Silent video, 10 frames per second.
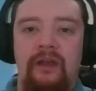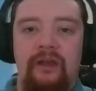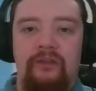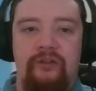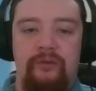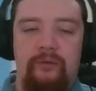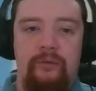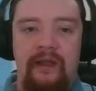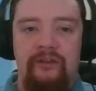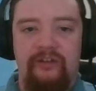So
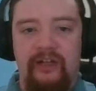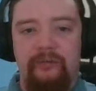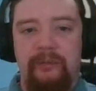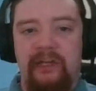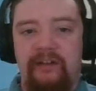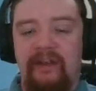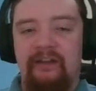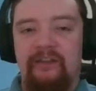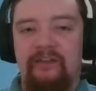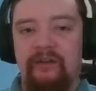white still has a bit of
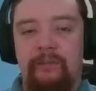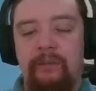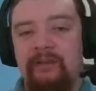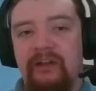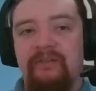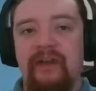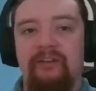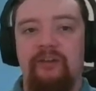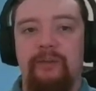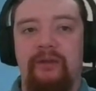an
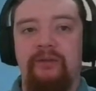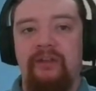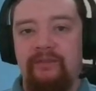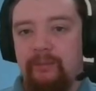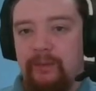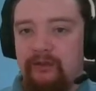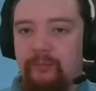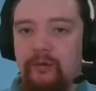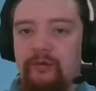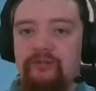advantage because they have the better
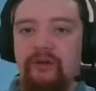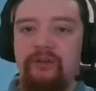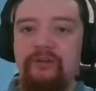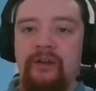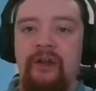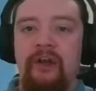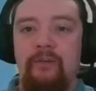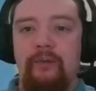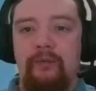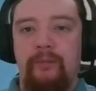pawn structure,
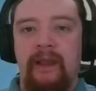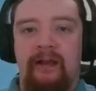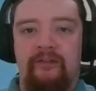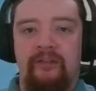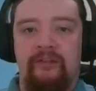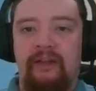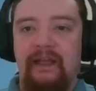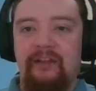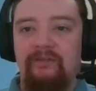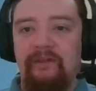but black certainly
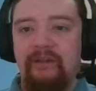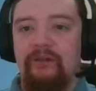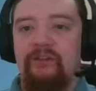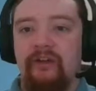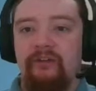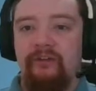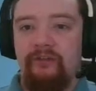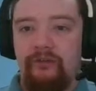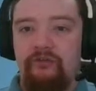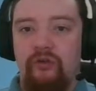has very good chances
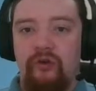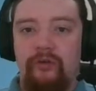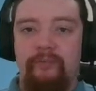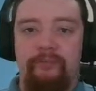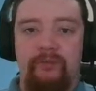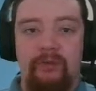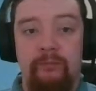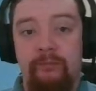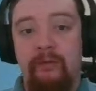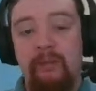to draw,
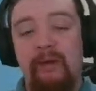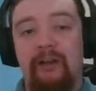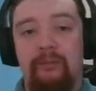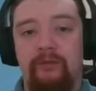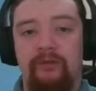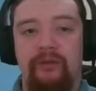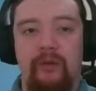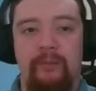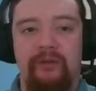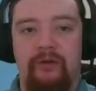primarily due to the
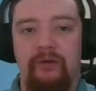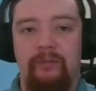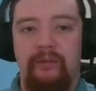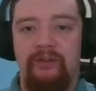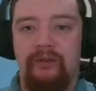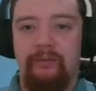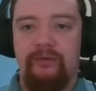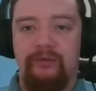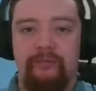opposite coloured bishops.